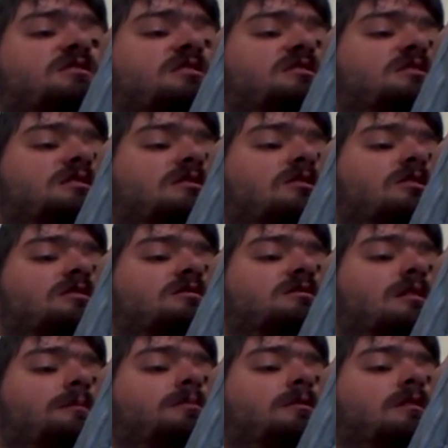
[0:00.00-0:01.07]
She took a
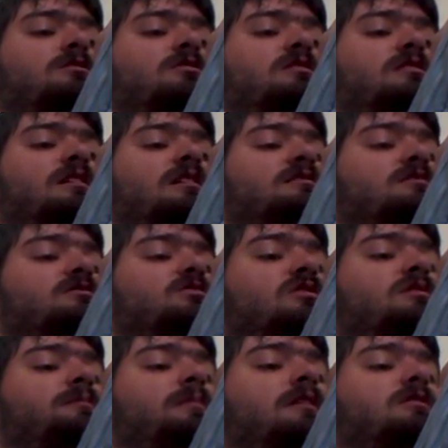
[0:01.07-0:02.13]
step onto the ice and
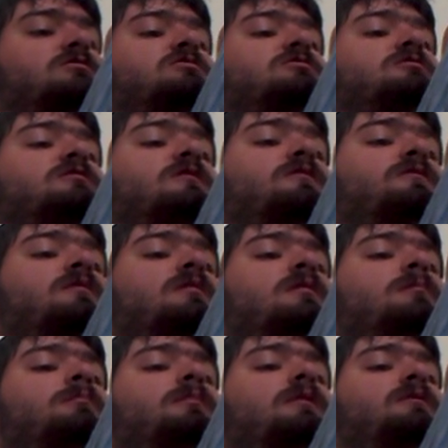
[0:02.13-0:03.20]
tried to balance herself,
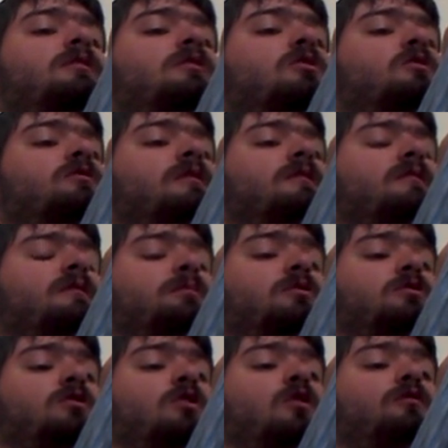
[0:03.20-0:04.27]
but fell over and
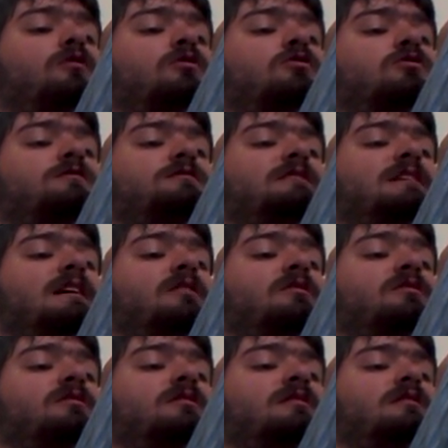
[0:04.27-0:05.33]
put all four hooves down.
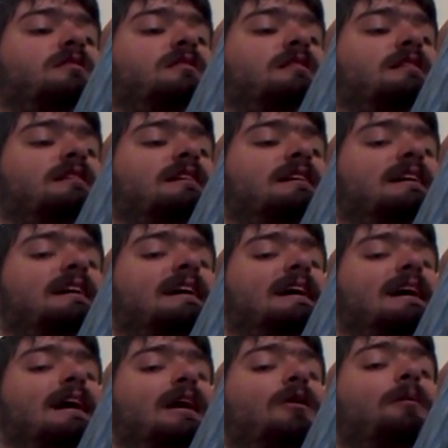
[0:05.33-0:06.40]

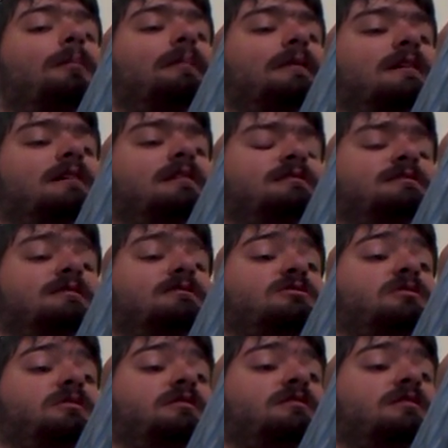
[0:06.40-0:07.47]
"Help!" she
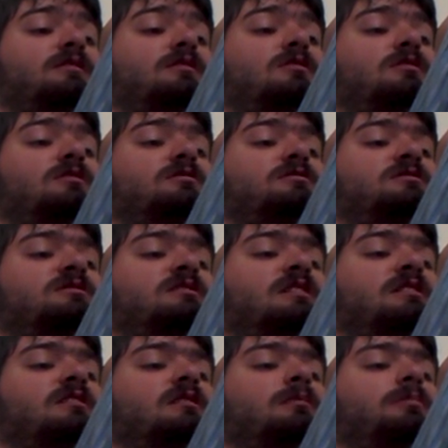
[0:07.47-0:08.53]
squeaked.
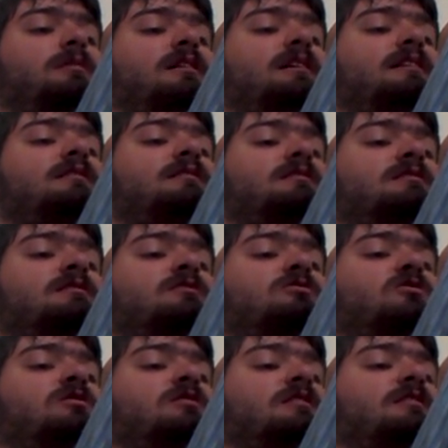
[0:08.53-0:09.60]
Seeing her plight,
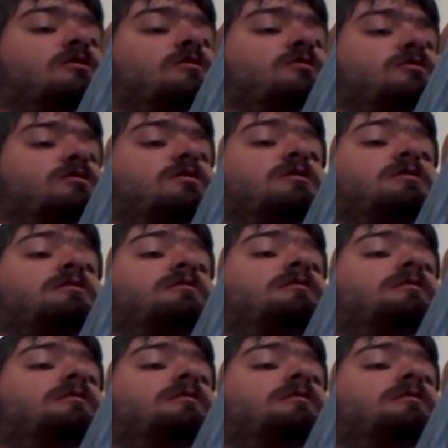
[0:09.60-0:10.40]
Discord glided over to her.